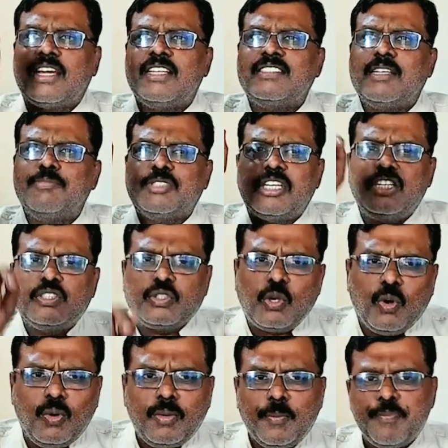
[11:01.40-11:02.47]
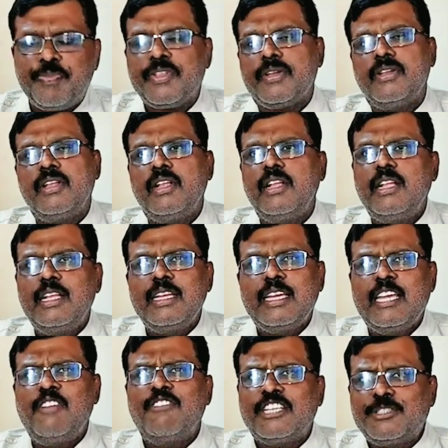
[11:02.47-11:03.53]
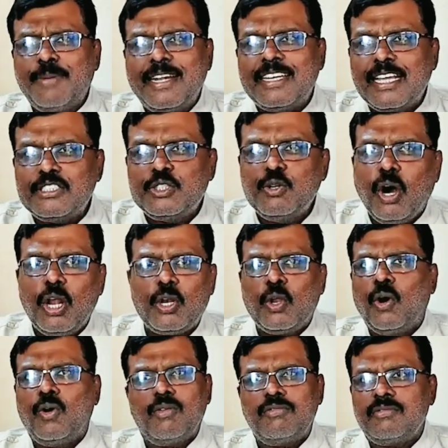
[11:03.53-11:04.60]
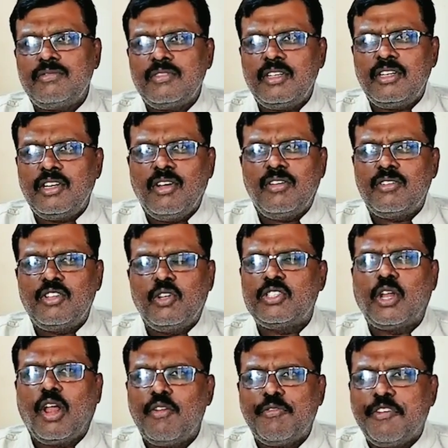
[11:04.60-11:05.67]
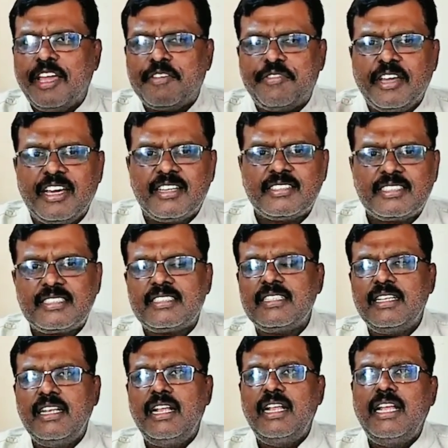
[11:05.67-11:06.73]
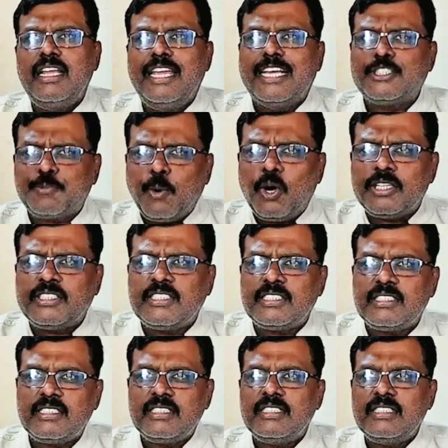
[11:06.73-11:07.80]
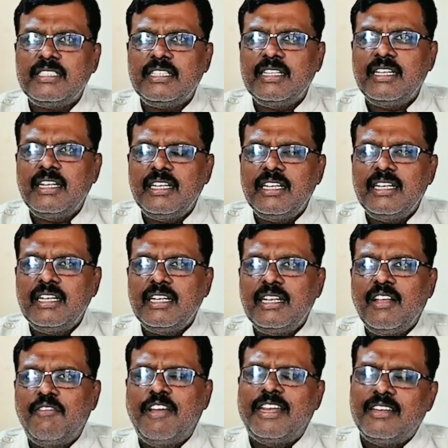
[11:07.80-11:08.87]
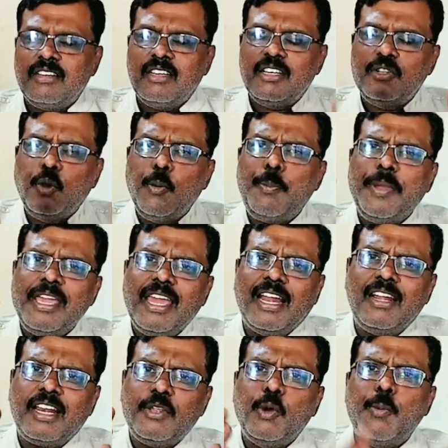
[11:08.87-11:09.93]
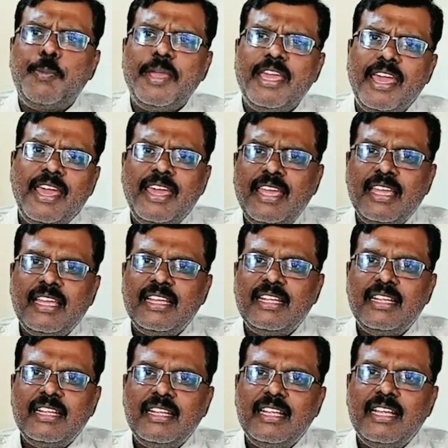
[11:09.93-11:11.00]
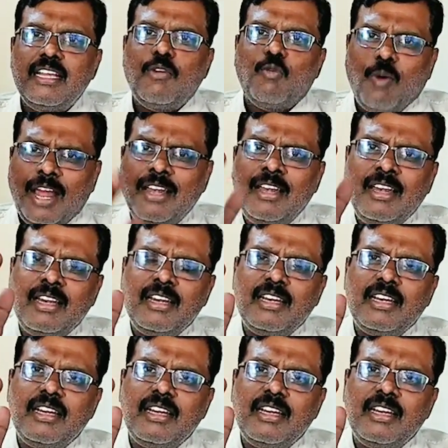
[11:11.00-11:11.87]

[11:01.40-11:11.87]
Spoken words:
consumption is low. Investment, as you all know, those are all fake figures. Exports, when under UPA 1,